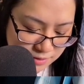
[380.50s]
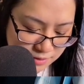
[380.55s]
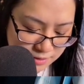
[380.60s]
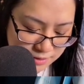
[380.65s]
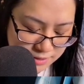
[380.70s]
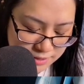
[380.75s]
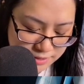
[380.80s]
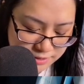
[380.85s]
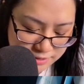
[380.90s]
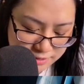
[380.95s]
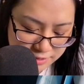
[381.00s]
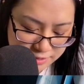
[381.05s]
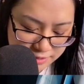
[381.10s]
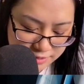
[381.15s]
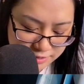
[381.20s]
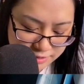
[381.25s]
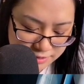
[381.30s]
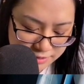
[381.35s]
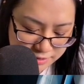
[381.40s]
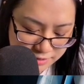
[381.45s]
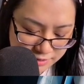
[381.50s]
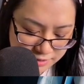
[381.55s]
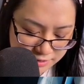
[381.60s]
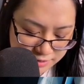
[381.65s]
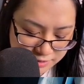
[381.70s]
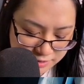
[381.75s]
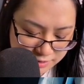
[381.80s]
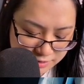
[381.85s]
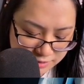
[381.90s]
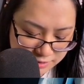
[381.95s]
And then
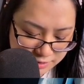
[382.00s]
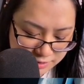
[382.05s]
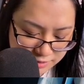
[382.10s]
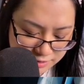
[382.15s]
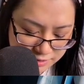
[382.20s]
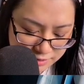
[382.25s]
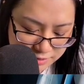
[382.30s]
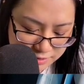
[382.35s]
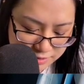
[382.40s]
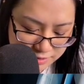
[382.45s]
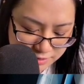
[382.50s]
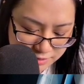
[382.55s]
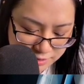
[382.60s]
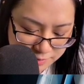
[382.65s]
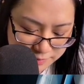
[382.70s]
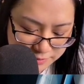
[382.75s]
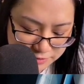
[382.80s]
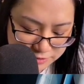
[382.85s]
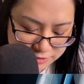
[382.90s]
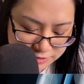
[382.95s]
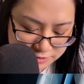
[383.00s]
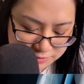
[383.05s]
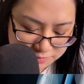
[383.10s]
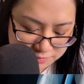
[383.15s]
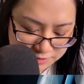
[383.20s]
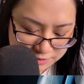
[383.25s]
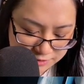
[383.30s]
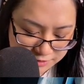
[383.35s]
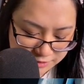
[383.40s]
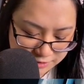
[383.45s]
how about just
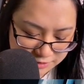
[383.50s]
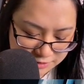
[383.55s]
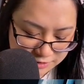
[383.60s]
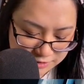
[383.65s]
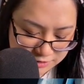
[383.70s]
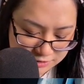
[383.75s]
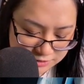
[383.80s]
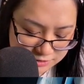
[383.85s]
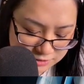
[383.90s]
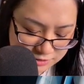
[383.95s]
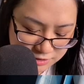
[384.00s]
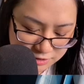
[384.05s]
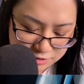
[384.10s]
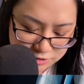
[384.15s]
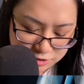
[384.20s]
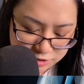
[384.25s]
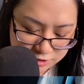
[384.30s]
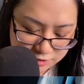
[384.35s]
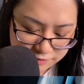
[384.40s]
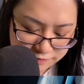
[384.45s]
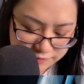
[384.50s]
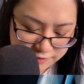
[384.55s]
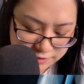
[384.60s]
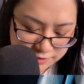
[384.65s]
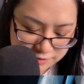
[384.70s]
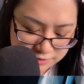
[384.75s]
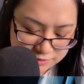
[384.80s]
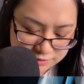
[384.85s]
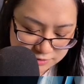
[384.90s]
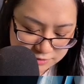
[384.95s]
something like this, g of
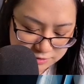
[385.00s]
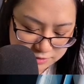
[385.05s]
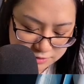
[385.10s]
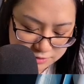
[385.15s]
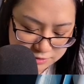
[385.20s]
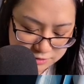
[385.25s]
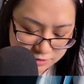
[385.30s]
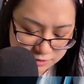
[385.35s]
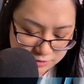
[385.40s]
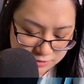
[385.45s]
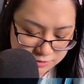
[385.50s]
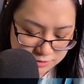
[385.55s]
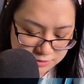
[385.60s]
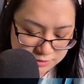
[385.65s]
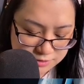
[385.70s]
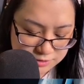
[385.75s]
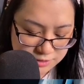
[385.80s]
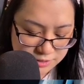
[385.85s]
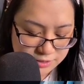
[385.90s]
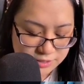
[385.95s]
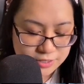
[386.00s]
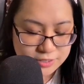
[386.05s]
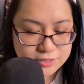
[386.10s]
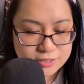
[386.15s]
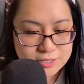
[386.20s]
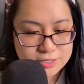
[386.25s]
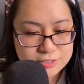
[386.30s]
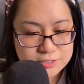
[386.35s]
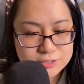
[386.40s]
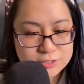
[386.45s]
x? So you can see that
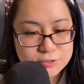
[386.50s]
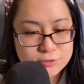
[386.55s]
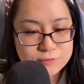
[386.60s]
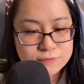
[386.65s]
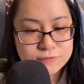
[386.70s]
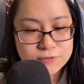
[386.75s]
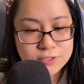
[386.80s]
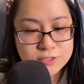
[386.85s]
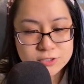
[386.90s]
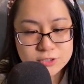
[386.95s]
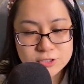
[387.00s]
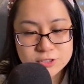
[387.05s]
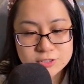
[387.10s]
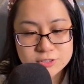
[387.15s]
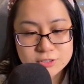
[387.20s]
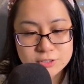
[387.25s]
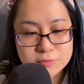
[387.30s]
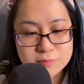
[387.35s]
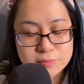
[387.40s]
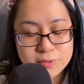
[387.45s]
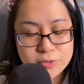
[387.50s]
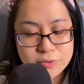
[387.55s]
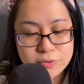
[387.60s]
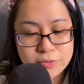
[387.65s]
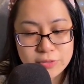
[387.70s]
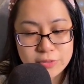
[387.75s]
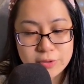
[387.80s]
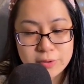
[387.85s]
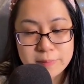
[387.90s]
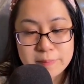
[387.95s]
these two functions are
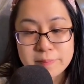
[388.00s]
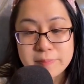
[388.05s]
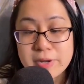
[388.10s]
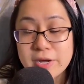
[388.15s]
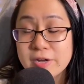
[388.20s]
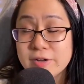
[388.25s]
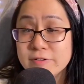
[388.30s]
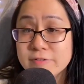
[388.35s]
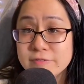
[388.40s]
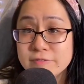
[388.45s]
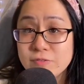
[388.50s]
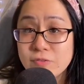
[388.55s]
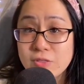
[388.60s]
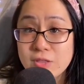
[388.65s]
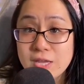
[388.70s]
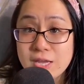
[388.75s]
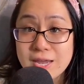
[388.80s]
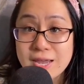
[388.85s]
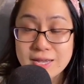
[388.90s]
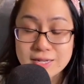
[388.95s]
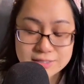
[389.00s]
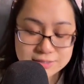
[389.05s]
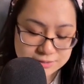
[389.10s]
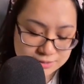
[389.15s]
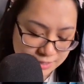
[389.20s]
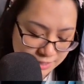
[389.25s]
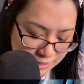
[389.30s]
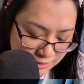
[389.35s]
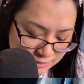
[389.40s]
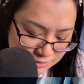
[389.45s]
both above the
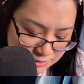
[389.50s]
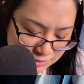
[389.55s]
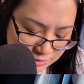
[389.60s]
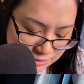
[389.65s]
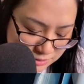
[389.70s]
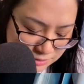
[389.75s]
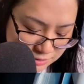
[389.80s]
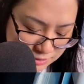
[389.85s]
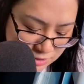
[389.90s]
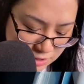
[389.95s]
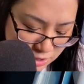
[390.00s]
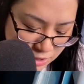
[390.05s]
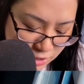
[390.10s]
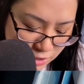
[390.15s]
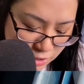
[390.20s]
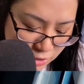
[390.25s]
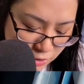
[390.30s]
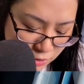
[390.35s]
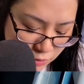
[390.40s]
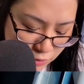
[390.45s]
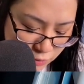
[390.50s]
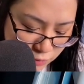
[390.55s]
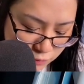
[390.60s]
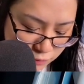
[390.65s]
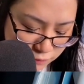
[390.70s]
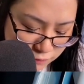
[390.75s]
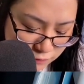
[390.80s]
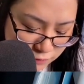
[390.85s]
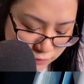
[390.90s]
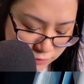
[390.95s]
x-axis
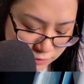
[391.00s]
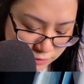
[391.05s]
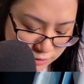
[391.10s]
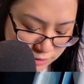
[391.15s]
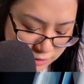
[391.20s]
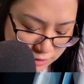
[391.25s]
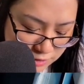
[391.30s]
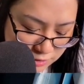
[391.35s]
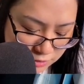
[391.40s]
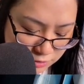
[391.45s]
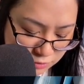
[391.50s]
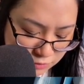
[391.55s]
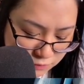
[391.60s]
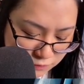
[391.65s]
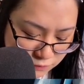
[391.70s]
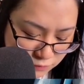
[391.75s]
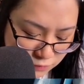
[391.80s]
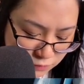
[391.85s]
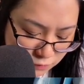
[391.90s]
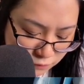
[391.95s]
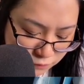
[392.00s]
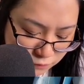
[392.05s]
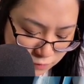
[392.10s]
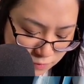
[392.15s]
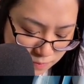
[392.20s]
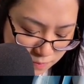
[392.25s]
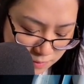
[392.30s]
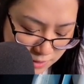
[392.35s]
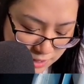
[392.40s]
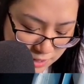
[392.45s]
over the interval
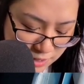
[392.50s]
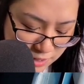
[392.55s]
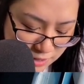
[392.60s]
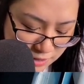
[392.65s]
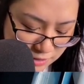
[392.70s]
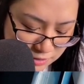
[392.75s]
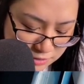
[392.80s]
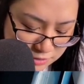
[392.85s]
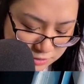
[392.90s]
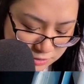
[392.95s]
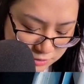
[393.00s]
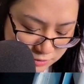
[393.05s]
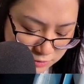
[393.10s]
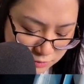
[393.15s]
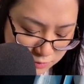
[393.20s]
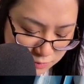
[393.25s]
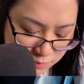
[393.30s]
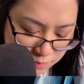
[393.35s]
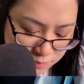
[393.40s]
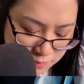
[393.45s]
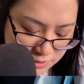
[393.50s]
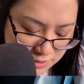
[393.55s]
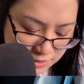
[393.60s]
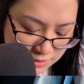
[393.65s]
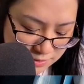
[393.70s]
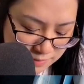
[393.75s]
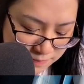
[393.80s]
from a to b.